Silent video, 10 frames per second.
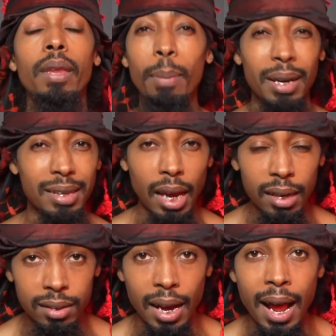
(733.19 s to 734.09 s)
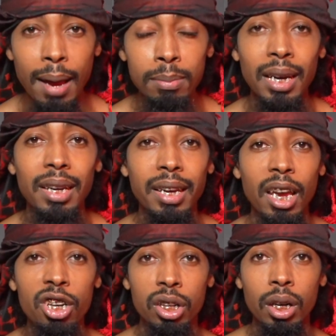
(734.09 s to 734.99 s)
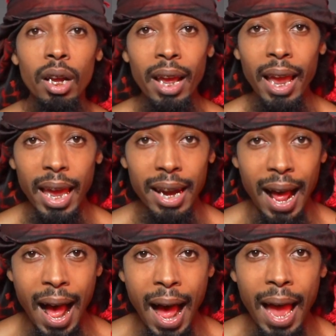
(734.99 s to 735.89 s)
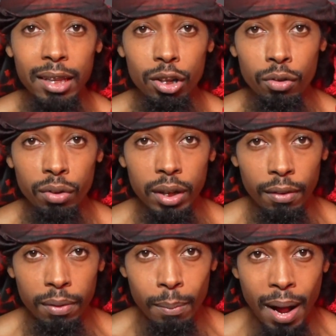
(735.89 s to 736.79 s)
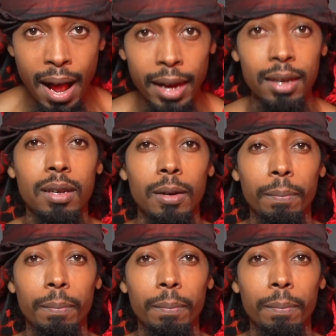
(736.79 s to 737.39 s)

But it takes time, dedication, and a high degree of mind,